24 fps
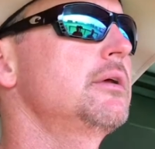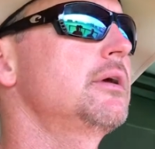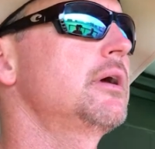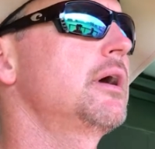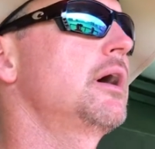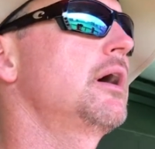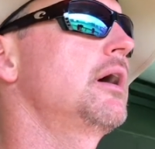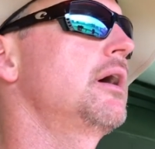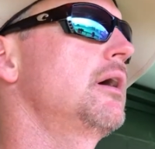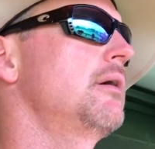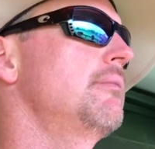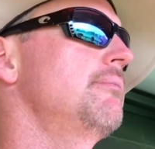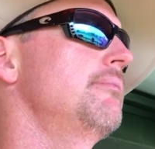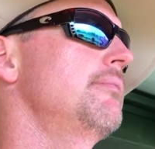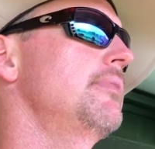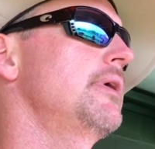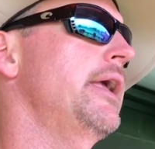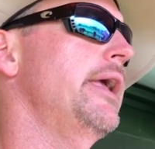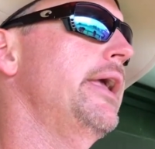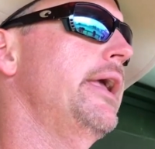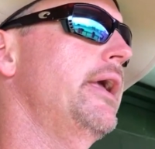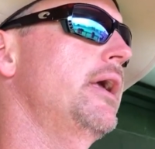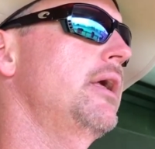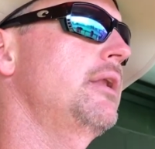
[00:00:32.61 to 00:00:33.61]
And,
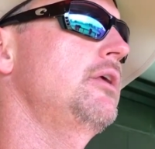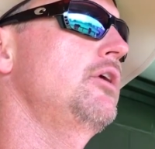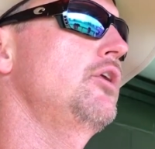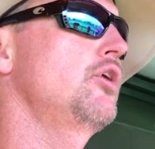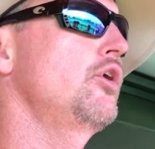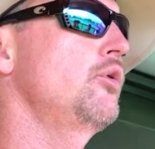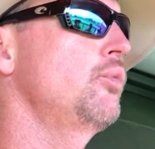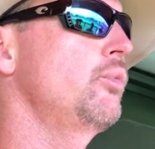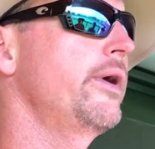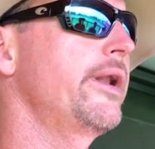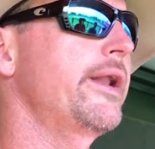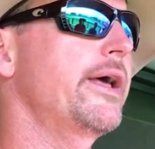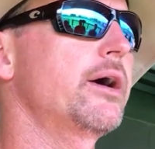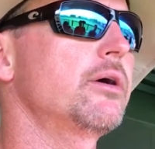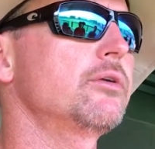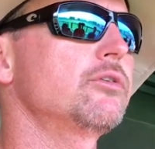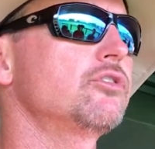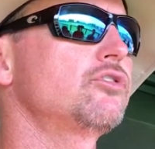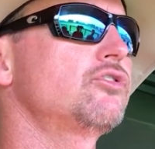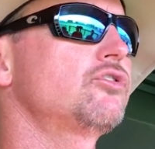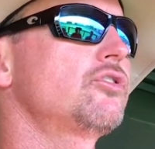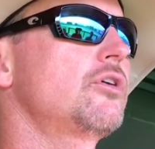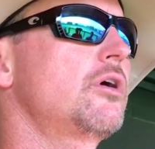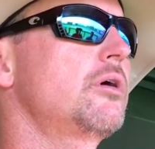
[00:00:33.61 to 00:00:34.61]
you know, he went out
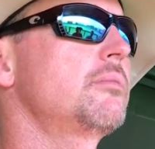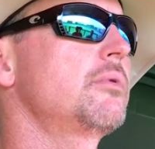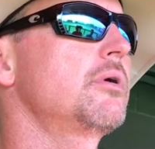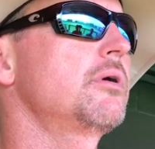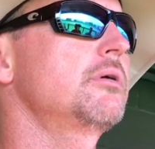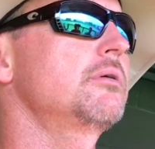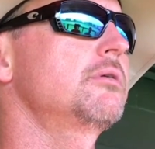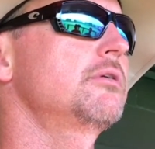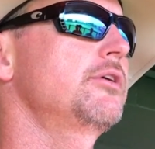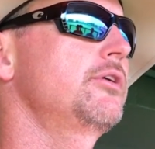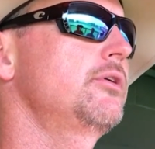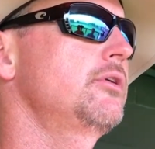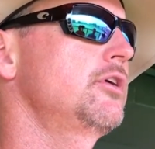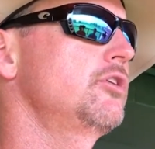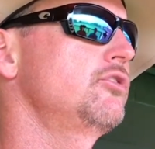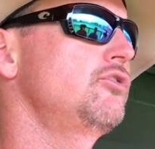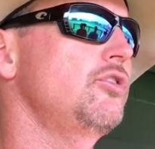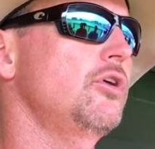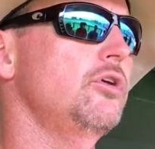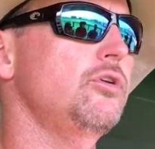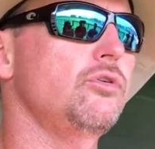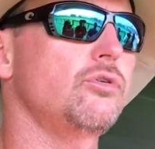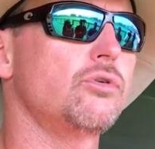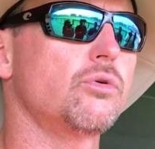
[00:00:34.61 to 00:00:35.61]
in the summer,
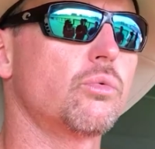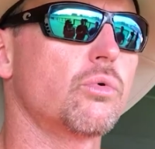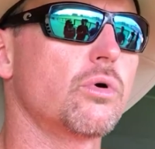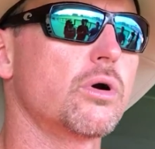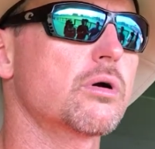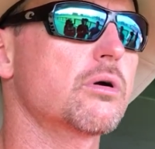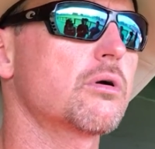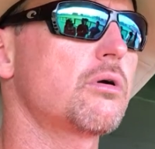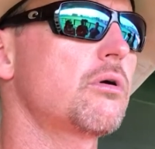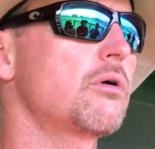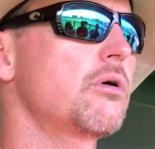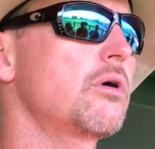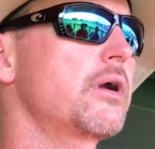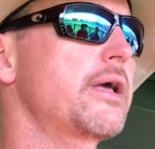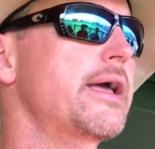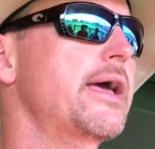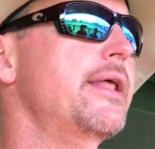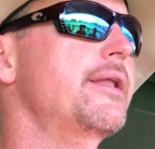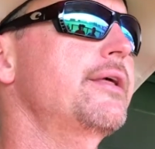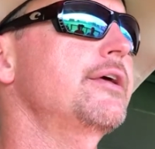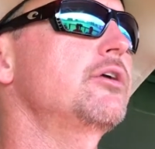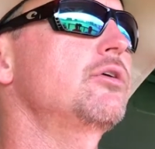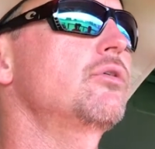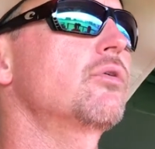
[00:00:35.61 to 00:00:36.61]
continued to work hard,
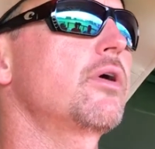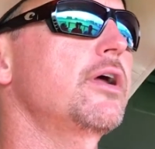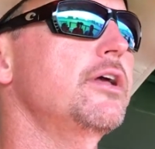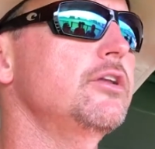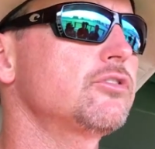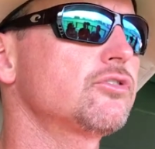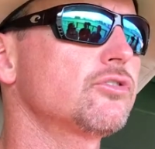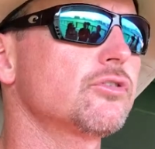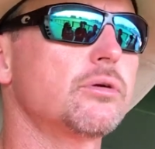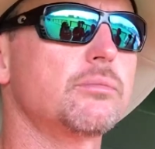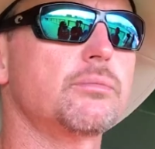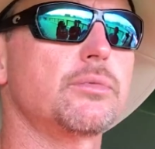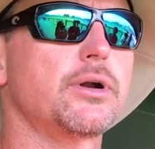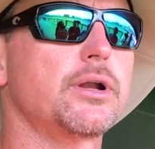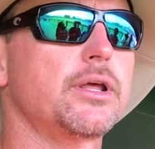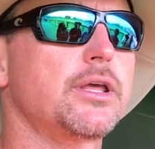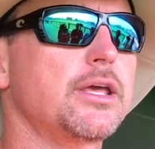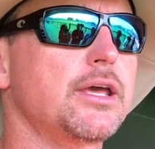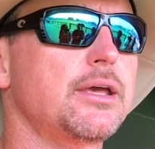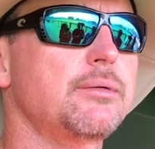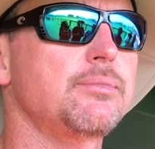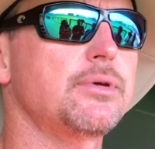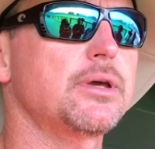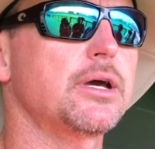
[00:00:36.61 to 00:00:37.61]
had a great summer in the
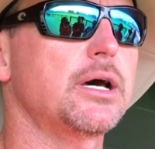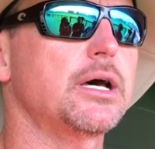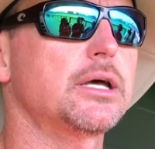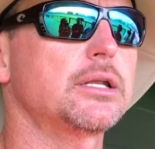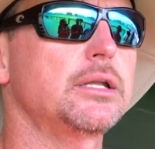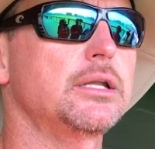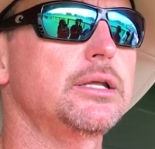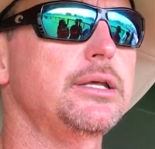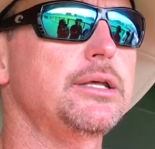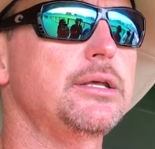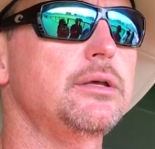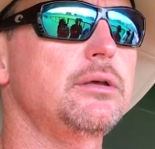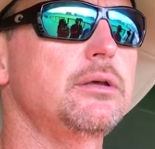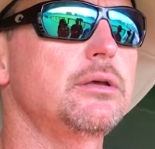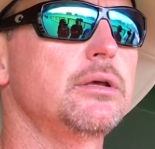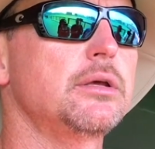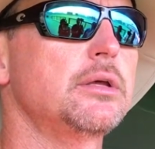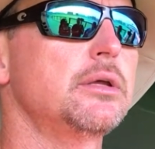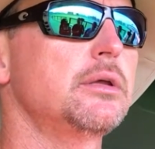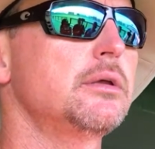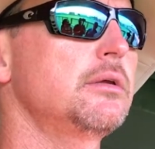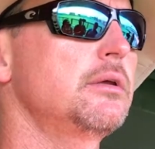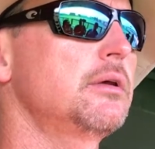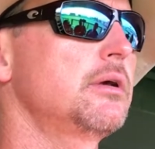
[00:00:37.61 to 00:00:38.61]
Cape Cod League,
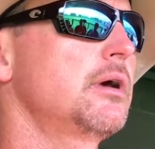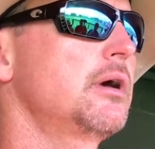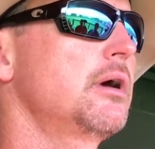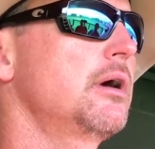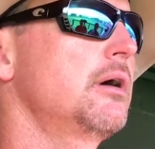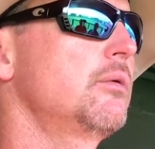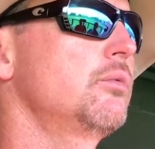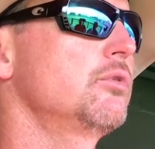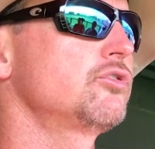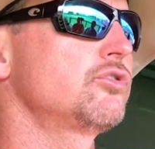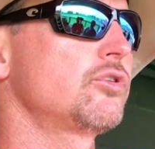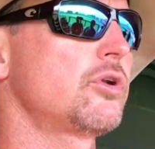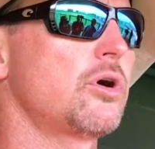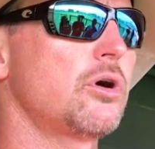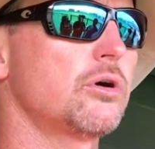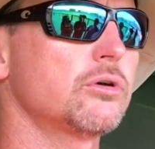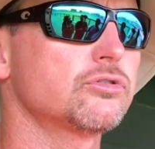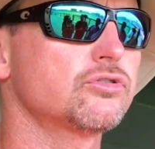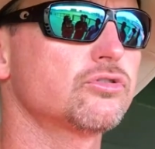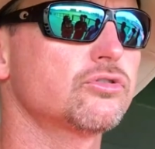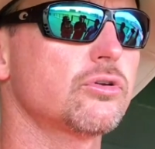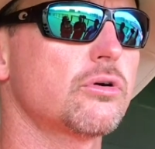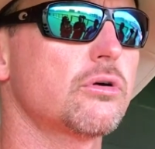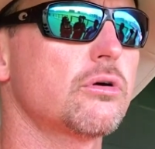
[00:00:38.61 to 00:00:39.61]
was an
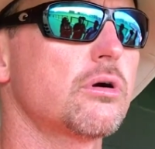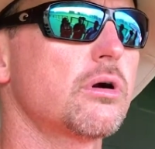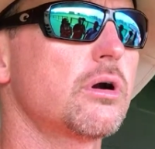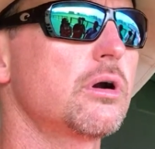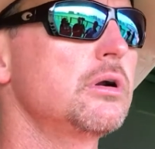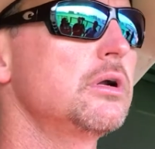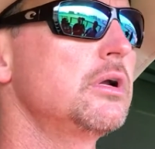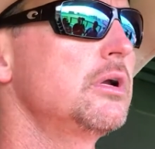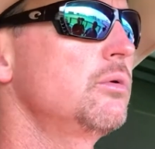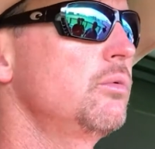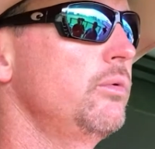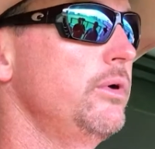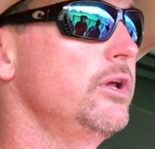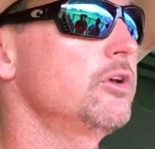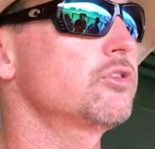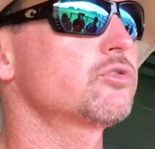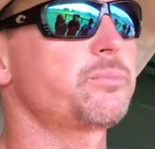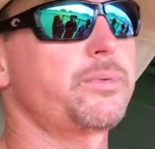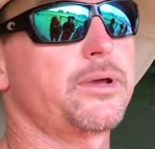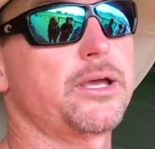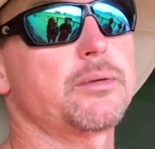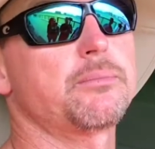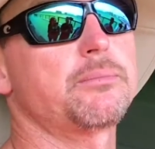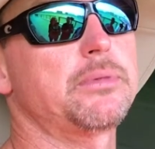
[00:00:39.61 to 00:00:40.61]
all-star. We
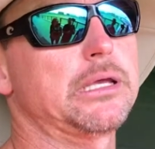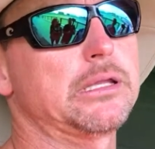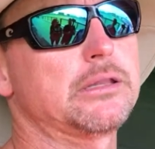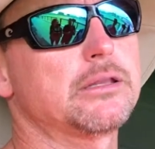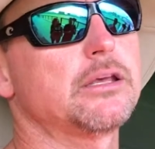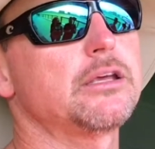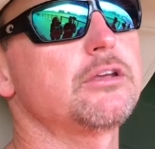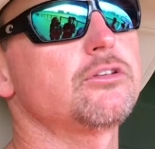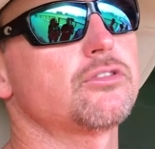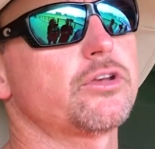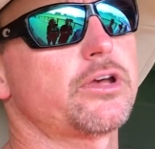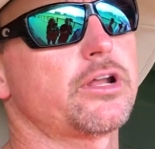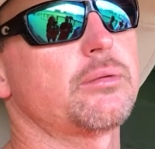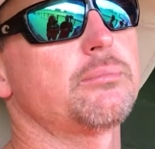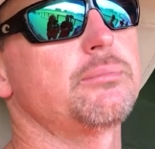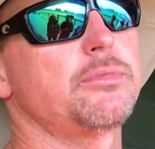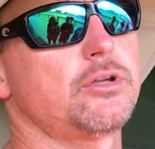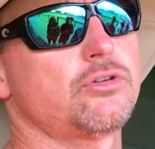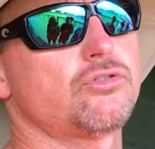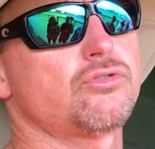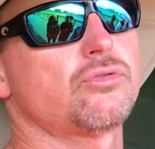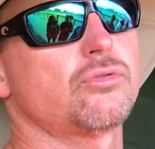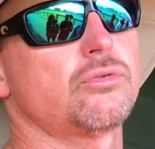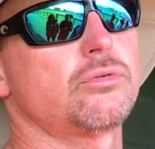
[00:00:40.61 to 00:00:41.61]
expect big things out of
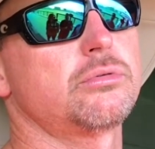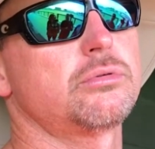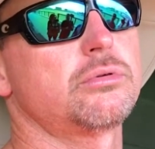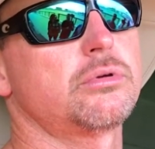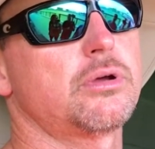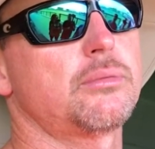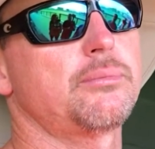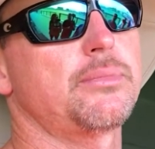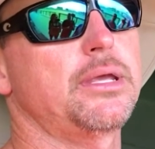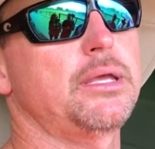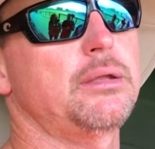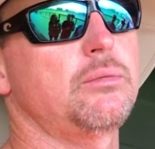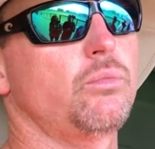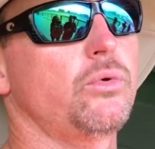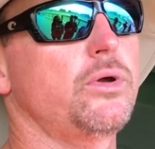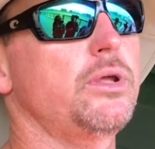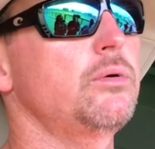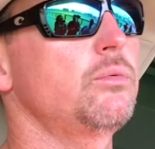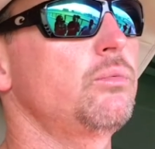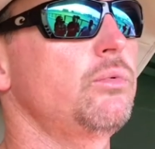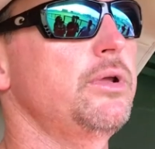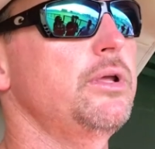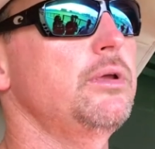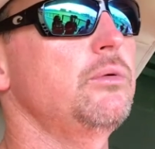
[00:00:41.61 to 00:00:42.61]
Mitchell. I mean,
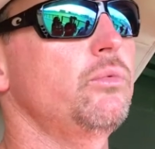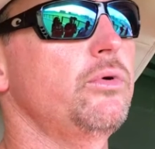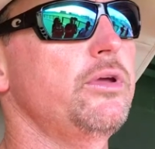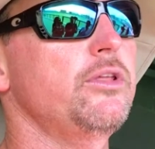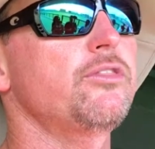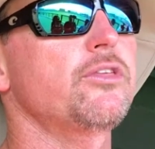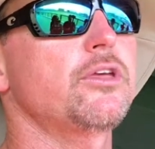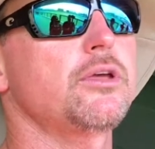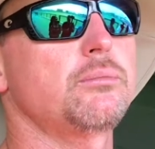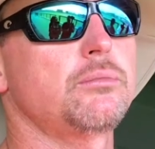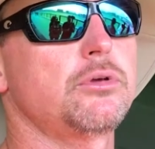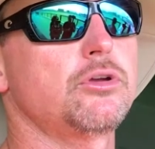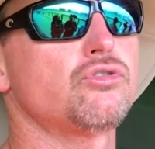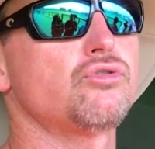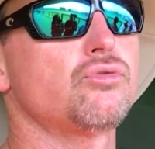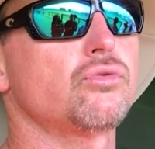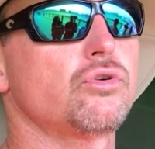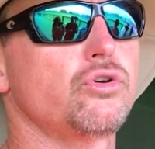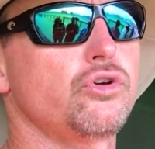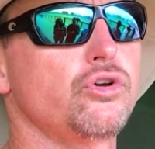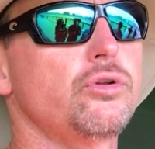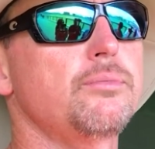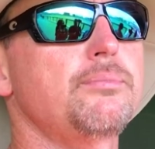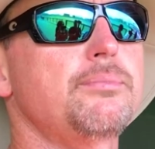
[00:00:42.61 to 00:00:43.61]
we think
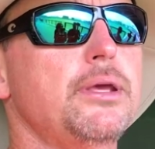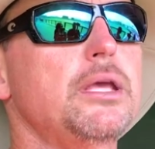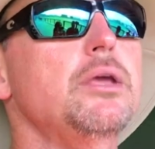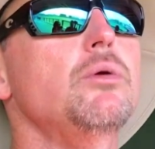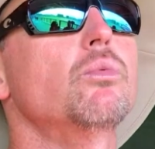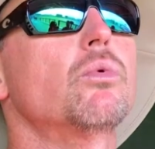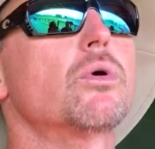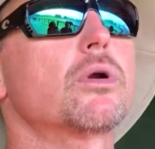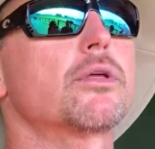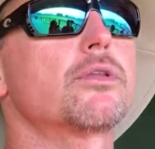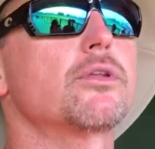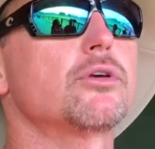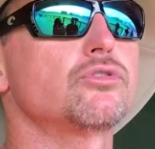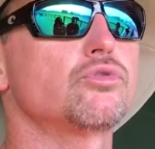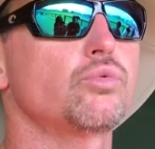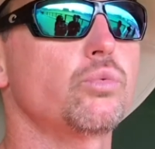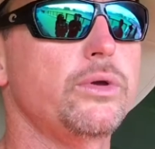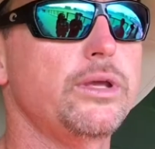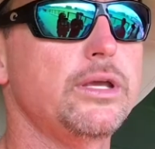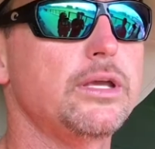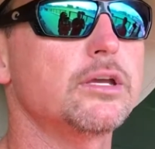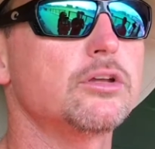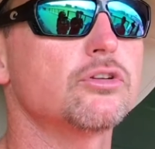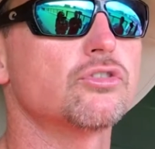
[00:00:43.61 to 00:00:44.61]
Mitchell could be one of
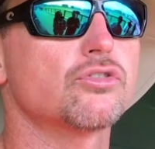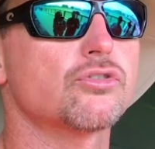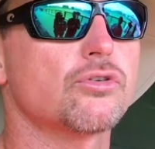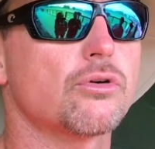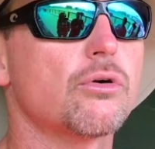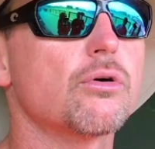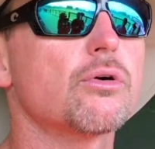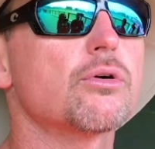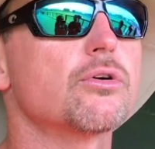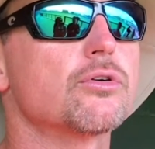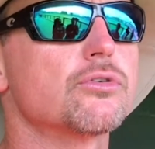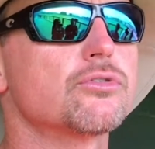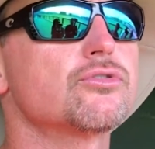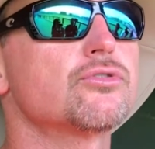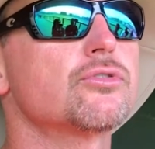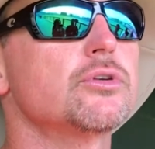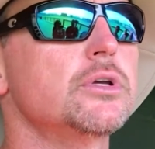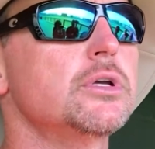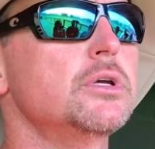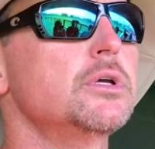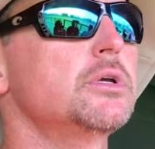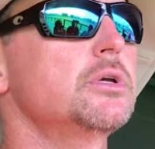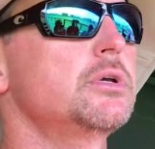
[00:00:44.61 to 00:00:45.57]
those weekend starters.